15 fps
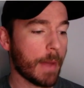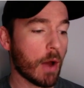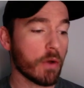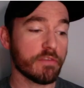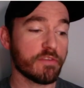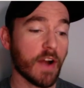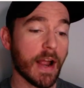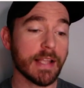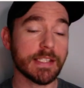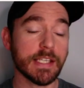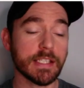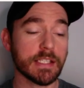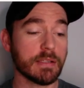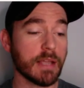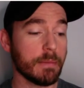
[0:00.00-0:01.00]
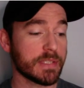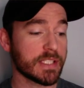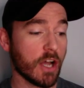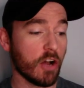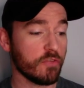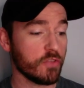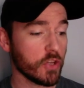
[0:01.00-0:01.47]
Bowden Francis
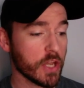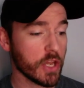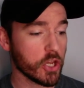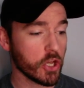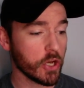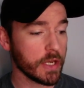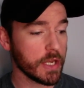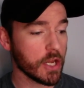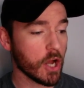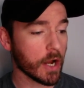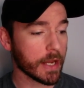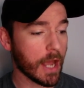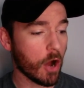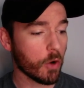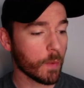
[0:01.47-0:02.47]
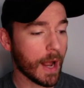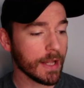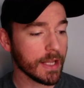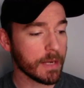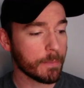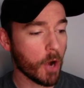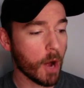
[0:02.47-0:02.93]
himself looking good. He got Cal
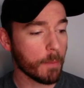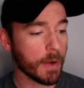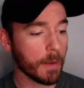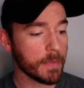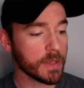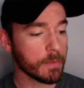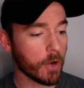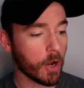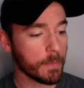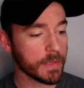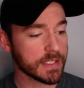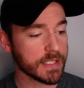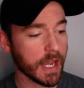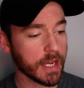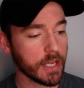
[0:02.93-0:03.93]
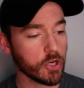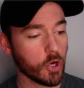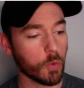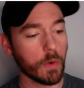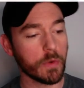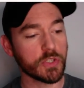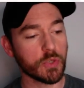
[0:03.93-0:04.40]
Raleigh to pop up in the bottom of the second, or
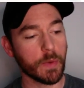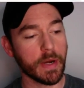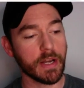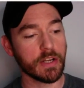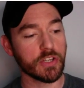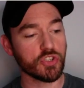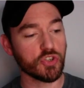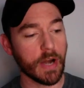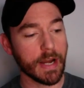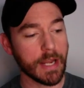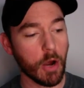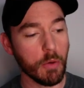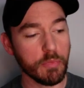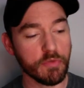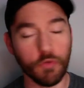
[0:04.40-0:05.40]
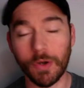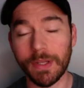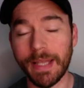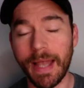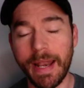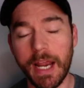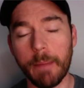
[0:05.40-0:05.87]
Rosarena to strike out before
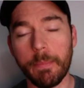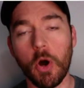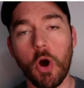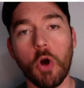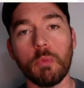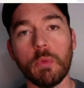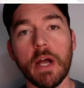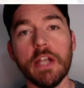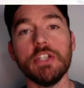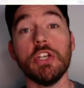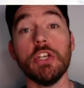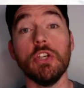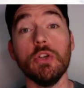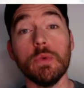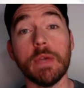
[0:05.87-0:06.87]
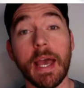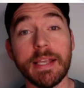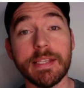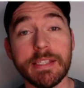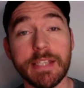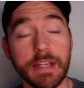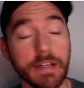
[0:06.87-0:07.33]
letting up a home run to, you
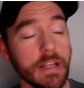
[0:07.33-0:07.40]
guessed it,